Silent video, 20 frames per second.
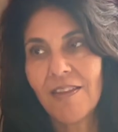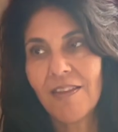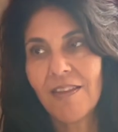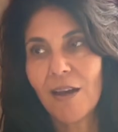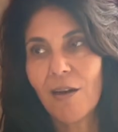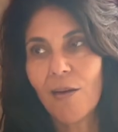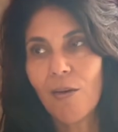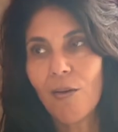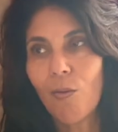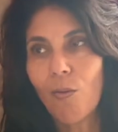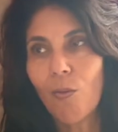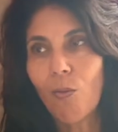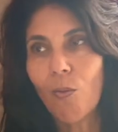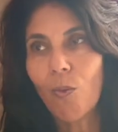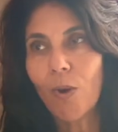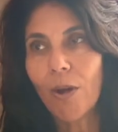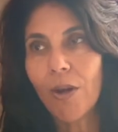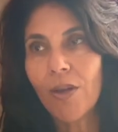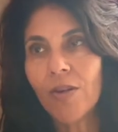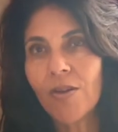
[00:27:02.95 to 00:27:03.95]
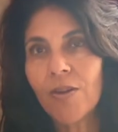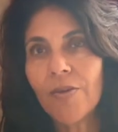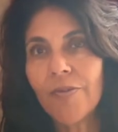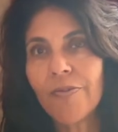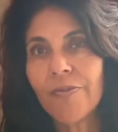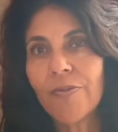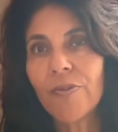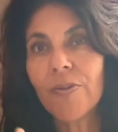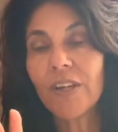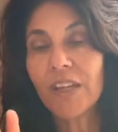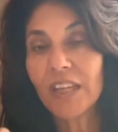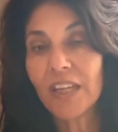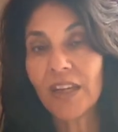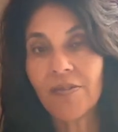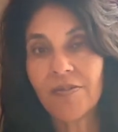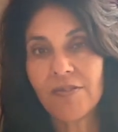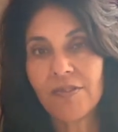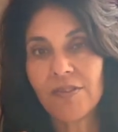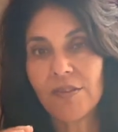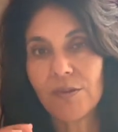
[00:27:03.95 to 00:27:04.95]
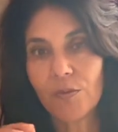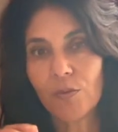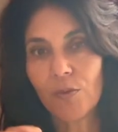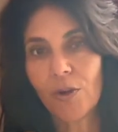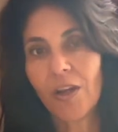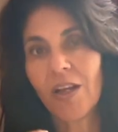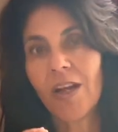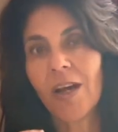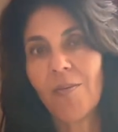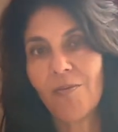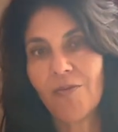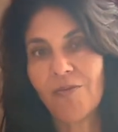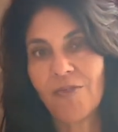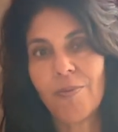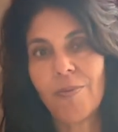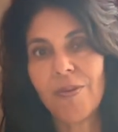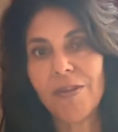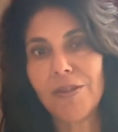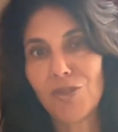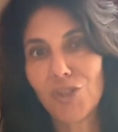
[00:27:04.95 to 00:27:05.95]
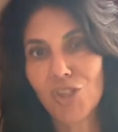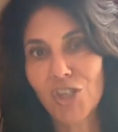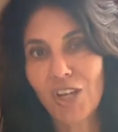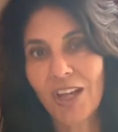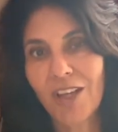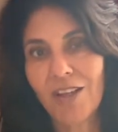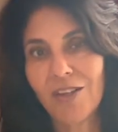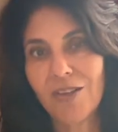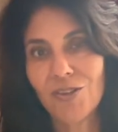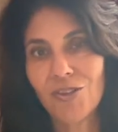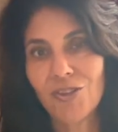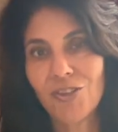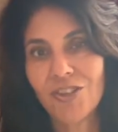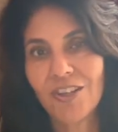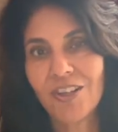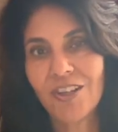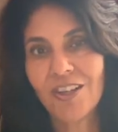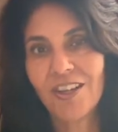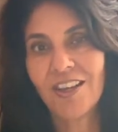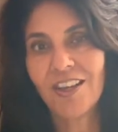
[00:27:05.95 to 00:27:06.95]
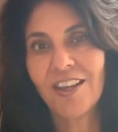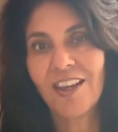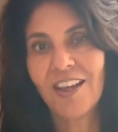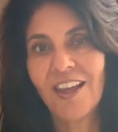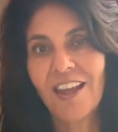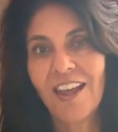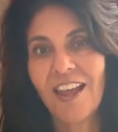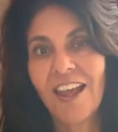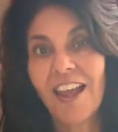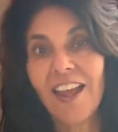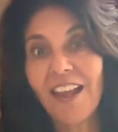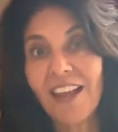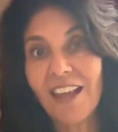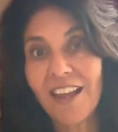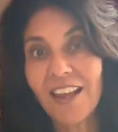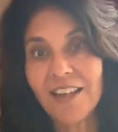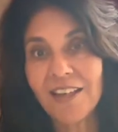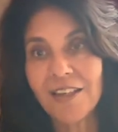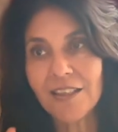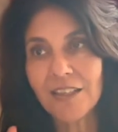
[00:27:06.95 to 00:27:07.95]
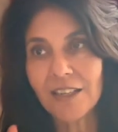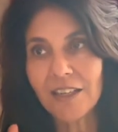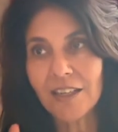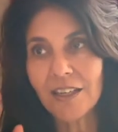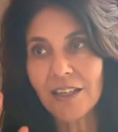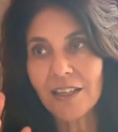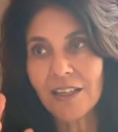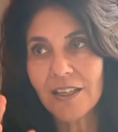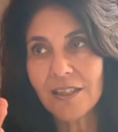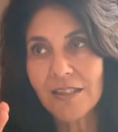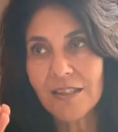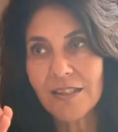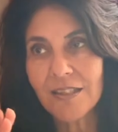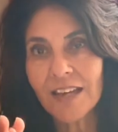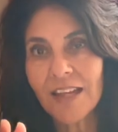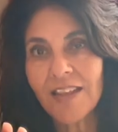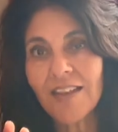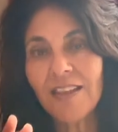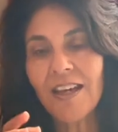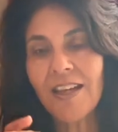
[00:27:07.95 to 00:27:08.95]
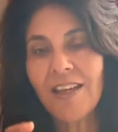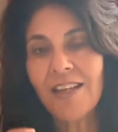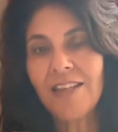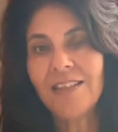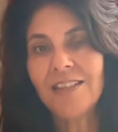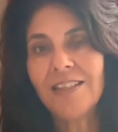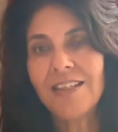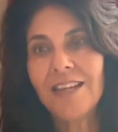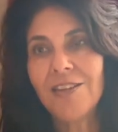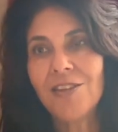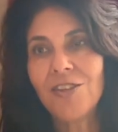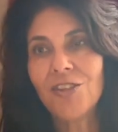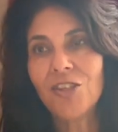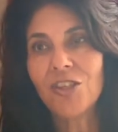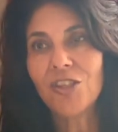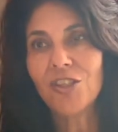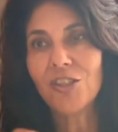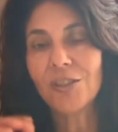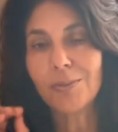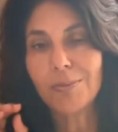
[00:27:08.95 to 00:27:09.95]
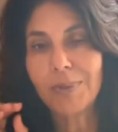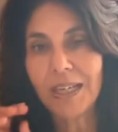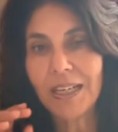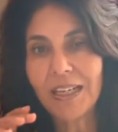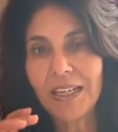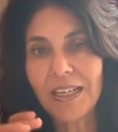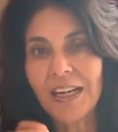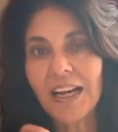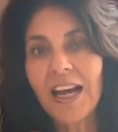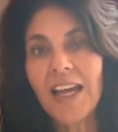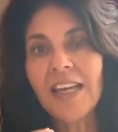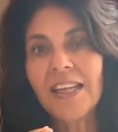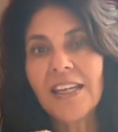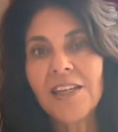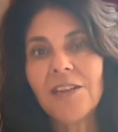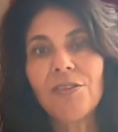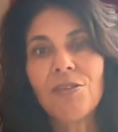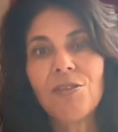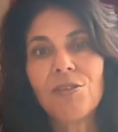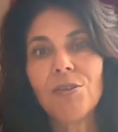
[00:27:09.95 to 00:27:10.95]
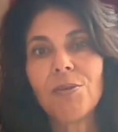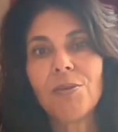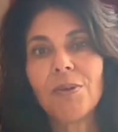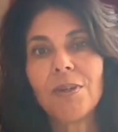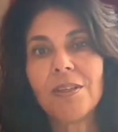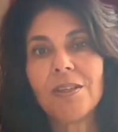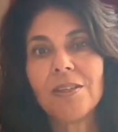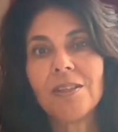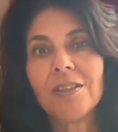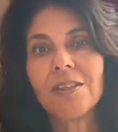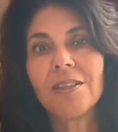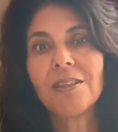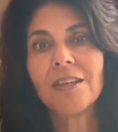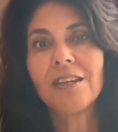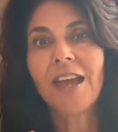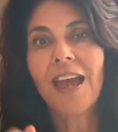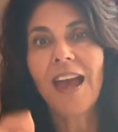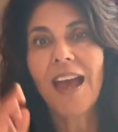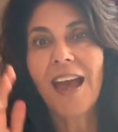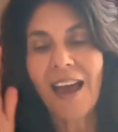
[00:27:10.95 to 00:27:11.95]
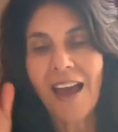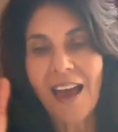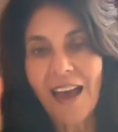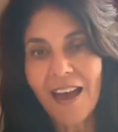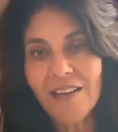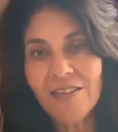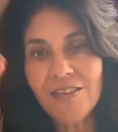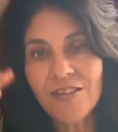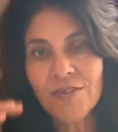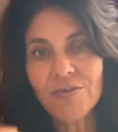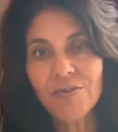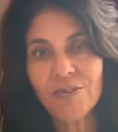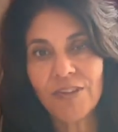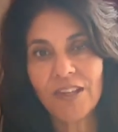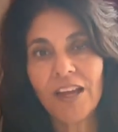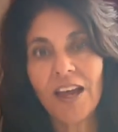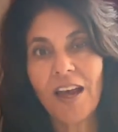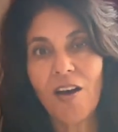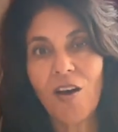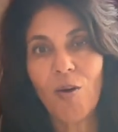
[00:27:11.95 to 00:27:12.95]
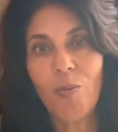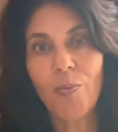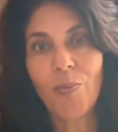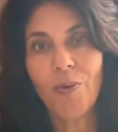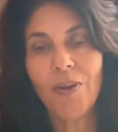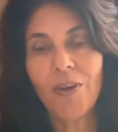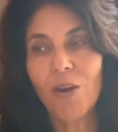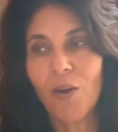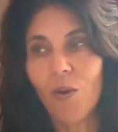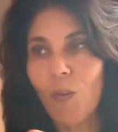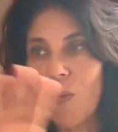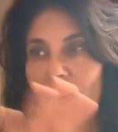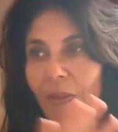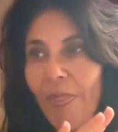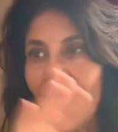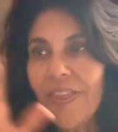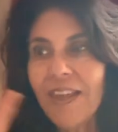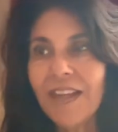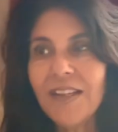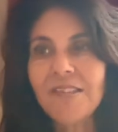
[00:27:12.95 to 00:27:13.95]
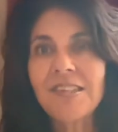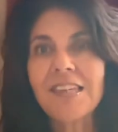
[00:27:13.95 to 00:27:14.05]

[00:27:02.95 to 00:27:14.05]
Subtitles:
that wonderful gifts will come from this challenge. And set that intention to be guided through it. Ask for the help. When things